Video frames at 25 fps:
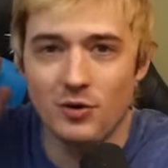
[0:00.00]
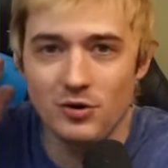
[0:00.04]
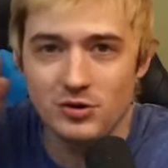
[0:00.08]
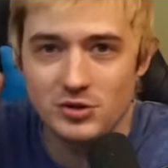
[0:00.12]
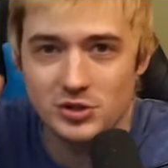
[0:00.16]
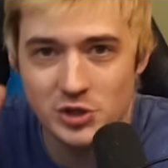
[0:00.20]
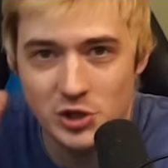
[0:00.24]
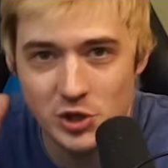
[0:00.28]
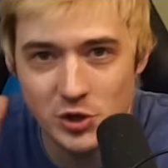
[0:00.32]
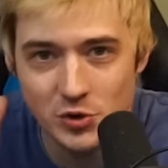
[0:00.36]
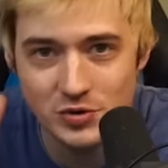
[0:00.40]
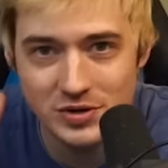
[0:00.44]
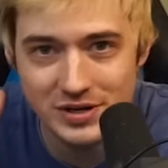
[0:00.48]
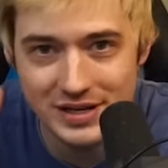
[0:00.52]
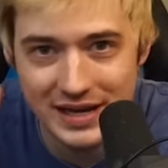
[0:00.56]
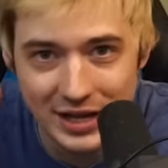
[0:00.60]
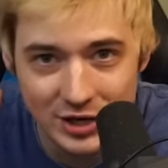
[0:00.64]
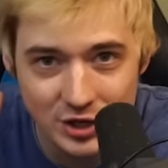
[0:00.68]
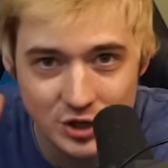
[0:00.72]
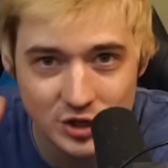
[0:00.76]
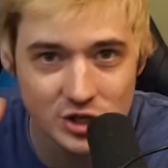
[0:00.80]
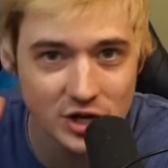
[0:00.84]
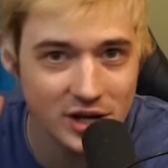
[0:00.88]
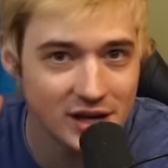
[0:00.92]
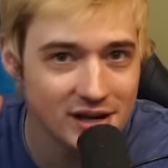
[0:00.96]
are two
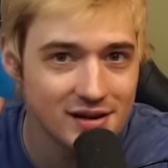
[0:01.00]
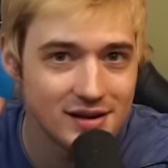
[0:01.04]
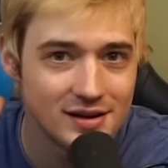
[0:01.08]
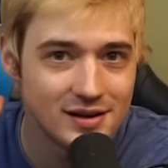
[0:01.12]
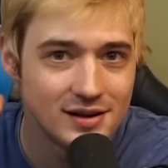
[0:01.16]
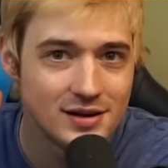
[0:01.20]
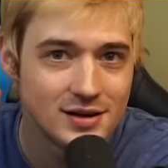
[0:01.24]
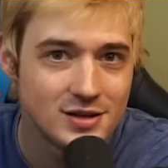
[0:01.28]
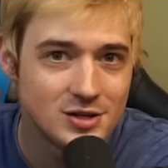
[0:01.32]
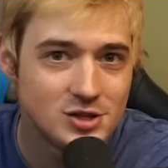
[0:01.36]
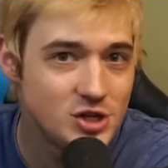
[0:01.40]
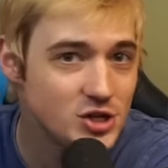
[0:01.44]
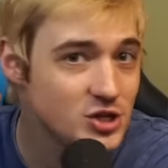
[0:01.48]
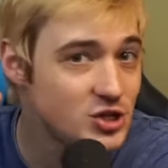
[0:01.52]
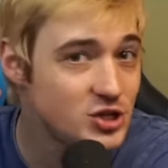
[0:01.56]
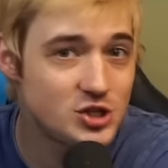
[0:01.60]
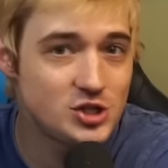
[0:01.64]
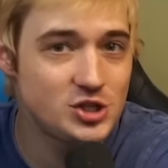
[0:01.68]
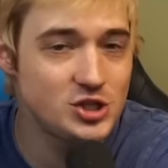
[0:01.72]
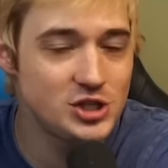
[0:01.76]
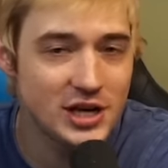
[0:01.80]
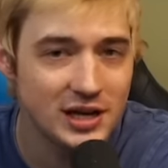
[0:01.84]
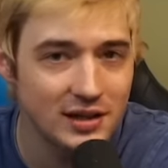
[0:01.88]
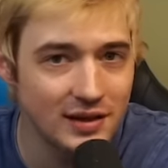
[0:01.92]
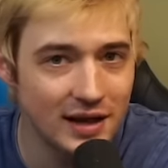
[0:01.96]
ninja just
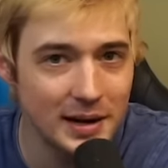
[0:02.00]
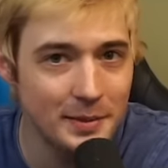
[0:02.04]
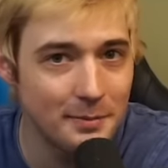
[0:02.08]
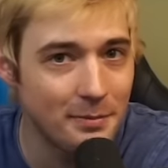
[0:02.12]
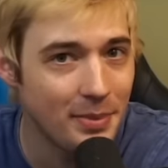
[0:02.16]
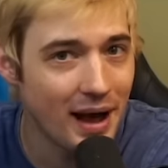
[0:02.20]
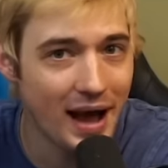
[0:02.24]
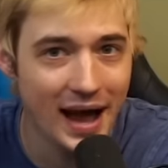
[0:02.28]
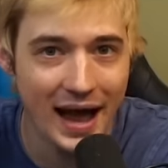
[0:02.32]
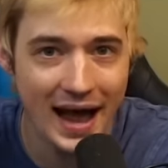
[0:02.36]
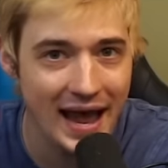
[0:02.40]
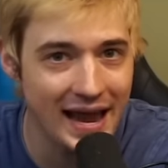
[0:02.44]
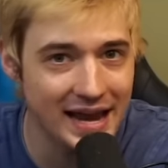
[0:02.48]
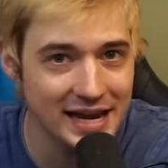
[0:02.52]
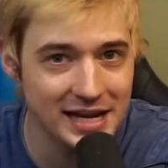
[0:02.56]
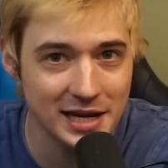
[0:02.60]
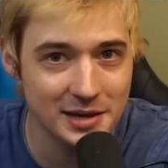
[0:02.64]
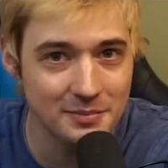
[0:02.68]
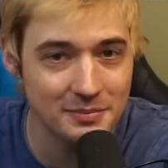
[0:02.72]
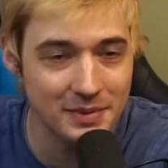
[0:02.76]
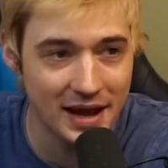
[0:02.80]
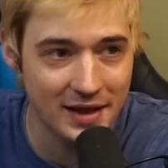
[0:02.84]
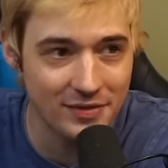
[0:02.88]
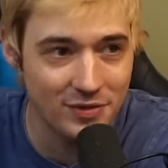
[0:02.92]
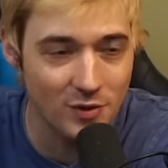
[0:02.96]
chilling behind
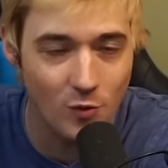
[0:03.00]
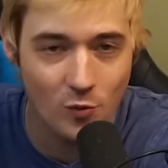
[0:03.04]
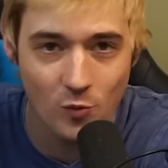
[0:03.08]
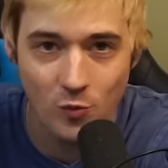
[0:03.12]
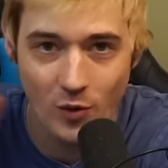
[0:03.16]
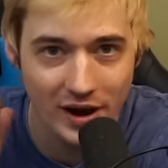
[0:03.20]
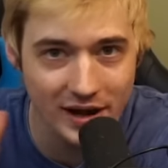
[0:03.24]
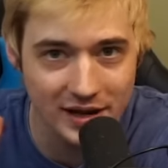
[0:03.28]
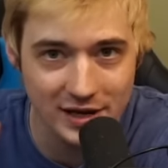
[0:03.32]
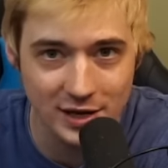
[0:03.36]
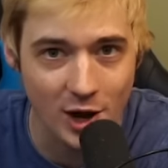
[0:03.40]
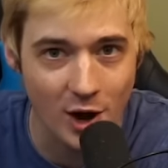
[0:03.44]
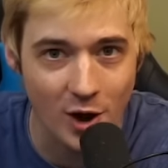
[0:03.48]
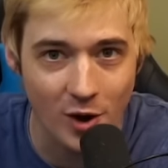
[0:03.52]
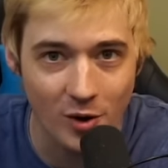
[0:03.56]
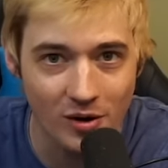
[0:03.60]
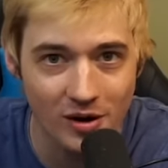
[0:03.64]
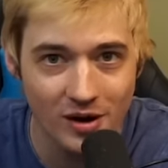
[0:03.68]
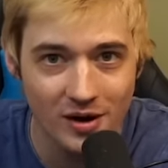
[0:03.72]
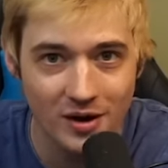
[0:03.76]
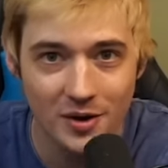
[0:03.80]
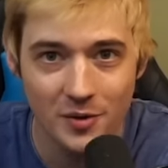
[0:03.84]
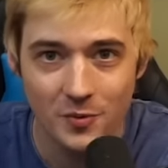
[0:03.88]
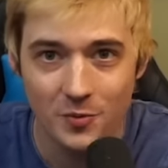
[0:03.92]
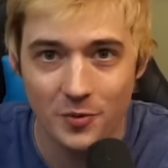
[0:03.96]
him in the window
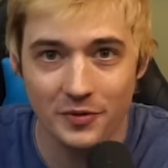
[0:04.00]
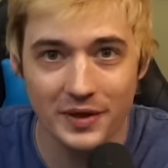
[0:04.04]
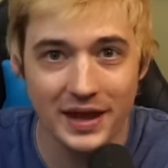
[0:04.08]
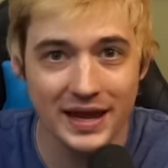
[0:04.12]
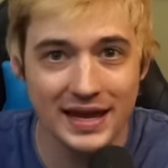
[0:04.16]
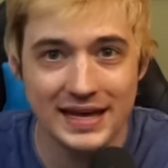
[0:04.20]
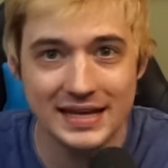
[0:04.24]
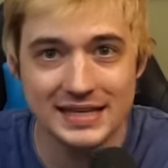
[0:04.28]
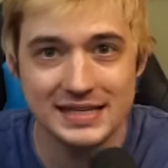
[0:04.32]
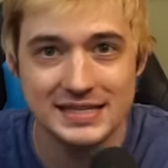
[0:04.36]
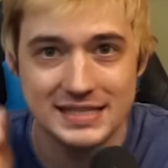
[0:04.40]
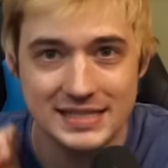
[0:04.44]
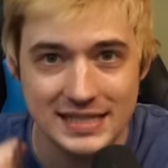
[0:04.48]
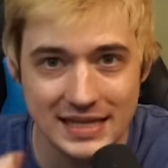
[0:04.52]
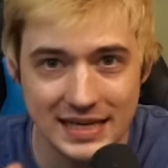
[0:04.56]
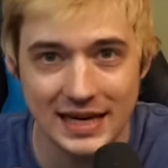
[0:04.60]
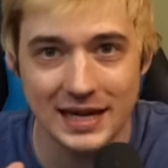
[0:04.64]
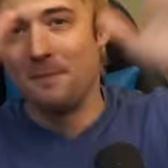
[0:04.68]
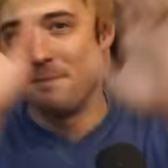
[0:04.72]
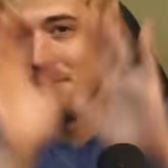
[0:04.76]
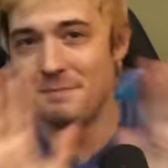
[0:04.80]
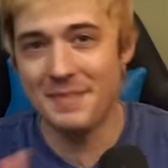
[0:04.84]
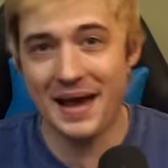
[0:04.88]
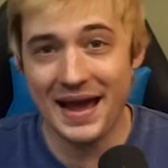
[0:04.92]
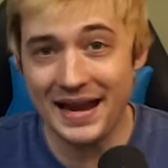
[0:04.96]
where they could see
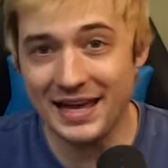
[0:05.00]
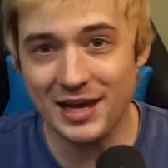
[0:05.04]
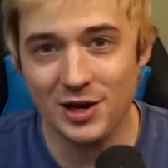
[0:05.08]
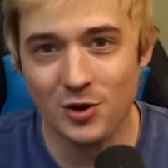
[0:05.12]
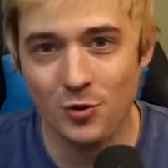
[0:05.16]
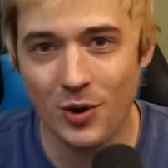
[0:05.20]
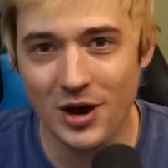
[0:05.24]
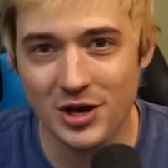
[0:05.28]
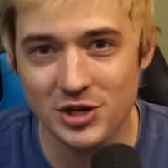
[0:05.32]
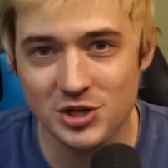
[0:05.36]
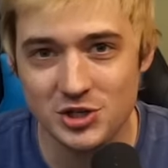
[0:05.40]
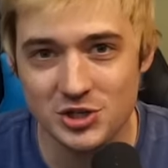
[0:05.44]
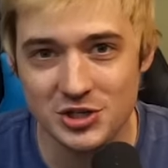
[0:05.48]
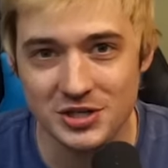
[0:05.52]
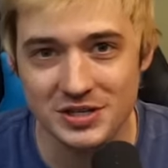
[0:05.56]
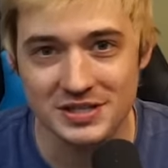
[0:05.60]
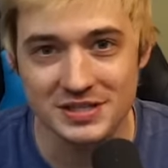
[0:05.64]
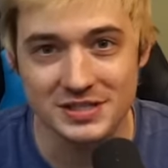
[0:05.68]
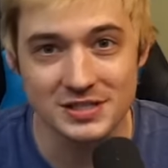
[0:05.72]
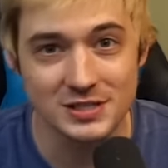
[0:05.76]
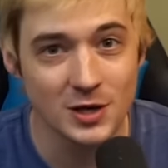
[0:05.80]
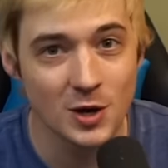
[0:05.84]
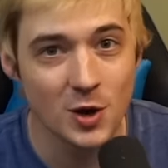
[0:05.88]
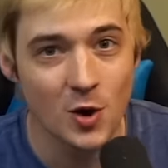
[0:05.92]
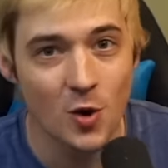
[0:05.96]
it. Many
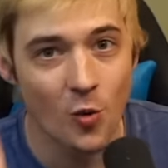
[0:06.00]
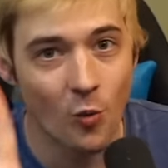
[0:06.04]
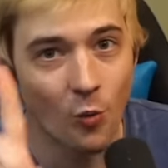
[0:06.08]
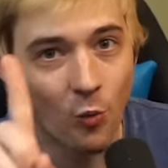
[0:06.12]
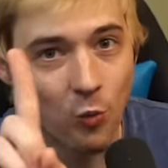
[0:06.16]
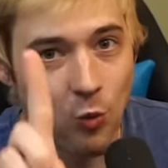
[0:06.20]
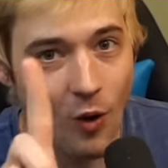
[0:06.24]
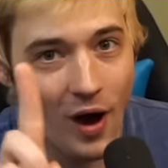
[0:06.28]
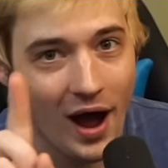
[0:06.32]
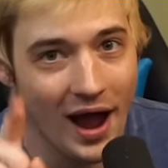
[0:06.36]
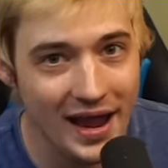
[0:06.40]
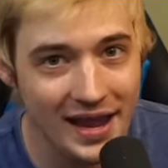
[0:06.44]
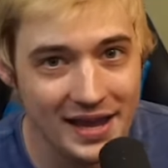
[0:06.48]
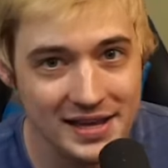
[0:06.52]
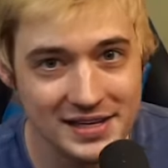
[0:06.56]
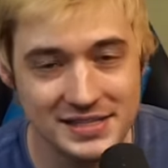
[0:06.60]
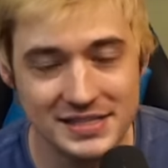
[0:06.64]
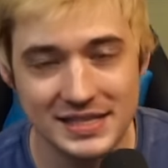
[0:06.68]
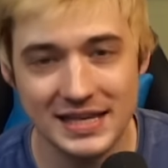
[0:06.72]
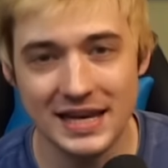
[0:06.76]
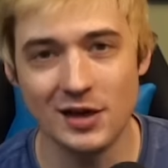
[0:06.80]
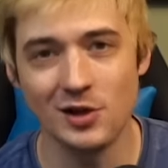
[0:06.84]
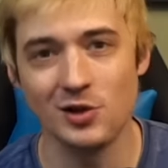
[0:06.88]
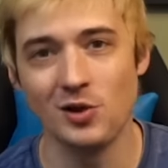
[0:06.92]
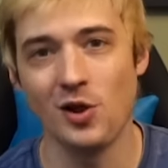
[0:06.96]
questions. Why is
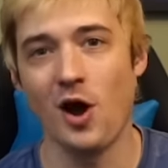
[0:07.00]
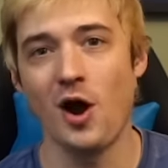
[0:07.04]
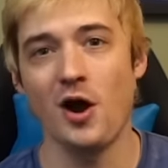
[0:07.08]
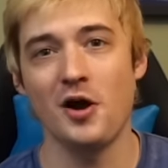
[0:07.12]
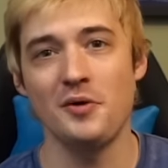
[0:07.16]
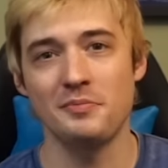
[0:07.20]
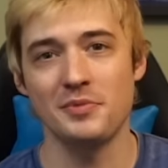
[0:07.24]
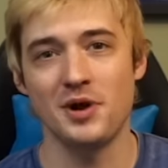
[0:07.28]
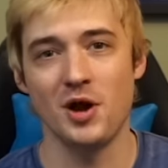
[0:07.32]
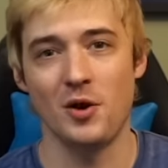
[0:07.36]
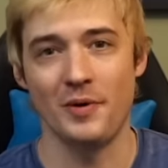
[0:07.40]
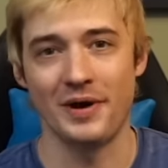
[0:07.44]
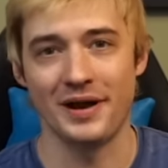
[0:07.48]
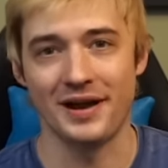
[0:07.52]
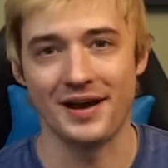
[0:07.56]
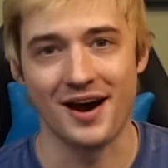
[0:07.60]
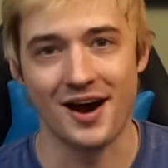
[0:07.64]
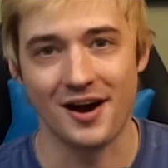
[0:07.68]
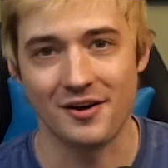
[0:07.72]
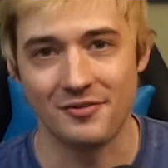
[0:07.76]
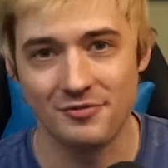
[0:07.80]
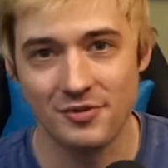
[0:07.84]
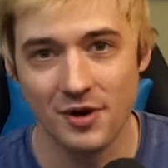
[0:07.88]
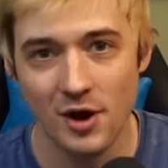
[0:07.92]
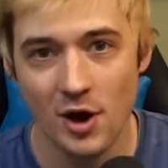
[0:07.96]
the alarm going
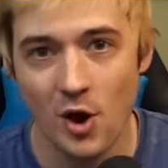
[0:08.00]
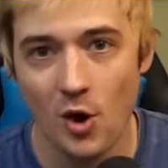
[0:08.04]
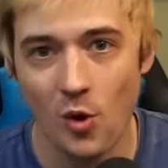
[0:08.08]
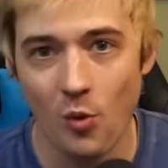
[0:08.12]
off?